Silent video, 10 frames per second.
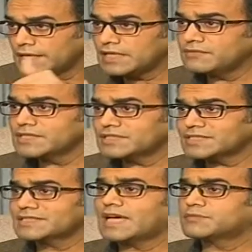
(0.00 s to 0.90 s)
Even
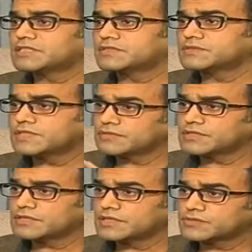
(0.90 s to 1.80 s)
this NAB chief,
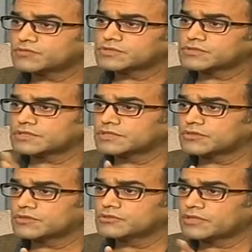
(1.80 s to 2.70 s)
it was
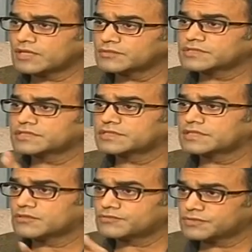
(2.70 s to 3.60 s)
unanimous
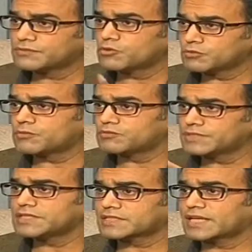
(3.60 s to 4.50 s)
decision of the vote.
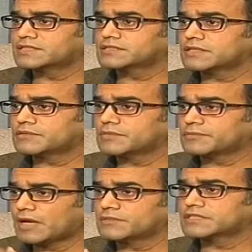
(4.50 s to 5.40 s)
They selected, the
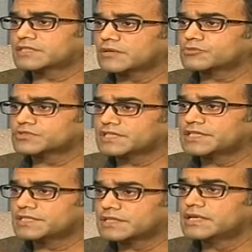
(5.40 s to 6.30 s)
Prime Minister and opposition
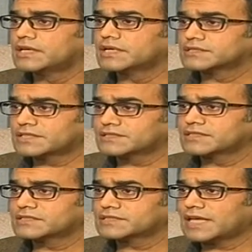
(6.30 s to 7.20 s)
leader
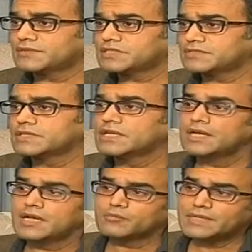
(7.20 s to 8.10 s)
selected this NAB chief.
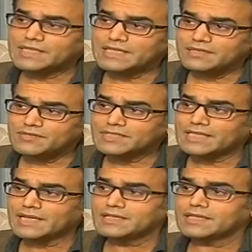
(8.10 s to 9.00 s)
But even
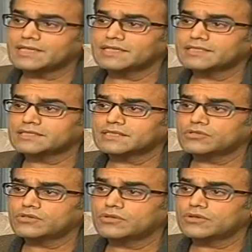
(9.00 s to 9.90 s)
then, it's
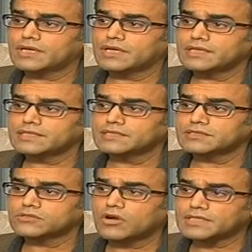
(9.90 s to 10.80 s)
it
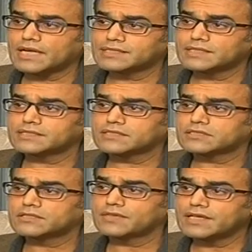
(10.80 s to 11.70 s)
is not under the
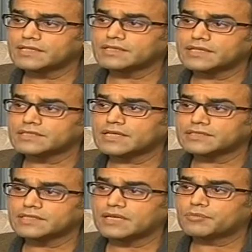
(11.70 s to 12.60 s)
civilian, I
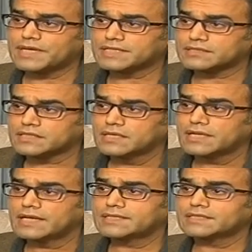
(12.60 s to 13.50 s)
think, apparatus.
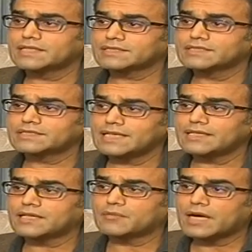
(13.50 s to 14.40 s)
It doesn't
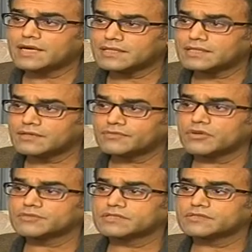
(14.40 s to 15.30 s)
take command
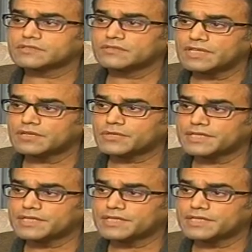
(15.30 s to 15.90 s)
from the civilian apparatus.